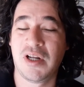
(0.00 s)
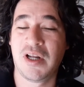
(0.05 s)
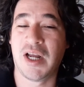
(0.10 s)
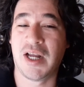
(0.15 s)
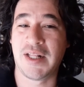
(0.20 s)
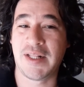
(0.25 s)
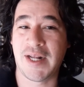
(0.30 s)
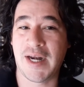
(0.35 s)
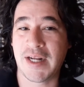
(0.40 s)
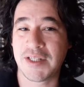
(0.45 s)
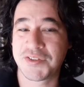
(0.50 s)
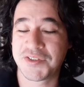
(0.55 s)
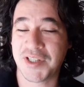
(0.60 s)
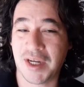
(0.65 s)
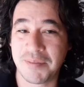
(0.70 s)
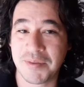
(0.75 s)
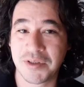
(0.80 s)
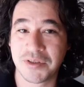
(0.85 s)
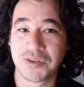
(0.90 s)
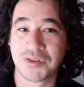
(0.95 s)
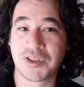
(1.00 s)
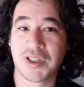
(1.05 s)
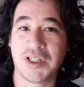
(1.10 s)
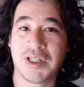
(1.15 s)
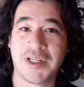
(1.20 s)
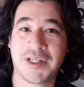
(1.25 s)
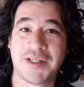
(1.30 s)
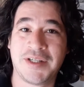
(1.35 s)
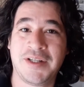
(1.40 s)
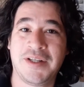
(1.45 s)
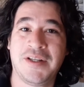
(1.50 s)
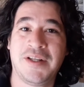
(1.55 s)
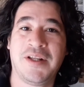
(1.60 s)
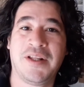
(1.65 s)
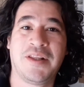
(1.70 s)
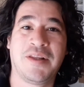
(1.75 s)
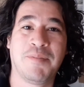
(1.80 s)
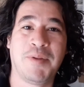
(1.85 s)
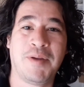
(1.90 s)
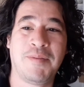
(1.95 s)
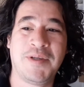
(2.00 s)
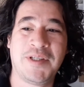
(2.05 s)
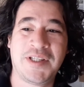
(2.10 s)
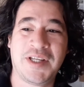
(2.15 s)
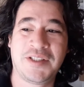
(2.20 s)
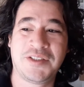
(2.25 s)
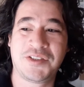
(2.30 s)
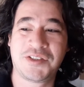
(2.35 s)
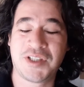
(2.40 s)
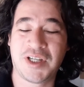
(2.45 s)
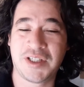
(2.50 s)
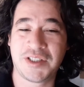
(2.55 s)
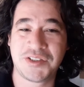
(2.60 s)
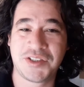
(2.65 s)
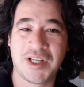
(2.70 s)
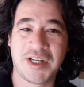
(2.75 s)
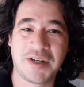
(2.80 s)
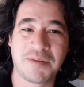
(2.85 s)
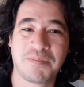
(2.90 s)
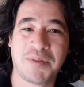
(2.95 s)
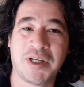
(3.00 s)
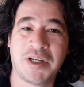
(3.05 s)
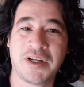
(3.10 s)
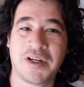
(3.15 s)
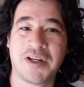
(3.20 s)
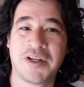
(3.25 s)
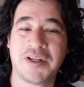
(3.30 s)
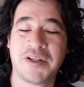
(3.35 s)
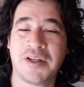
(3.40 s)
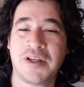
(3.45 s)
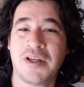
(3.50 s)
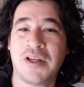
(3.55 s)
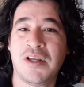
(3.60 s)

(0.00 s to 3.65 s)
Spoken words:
And then as time goes on, the baby Kangaskhan is getting bigger,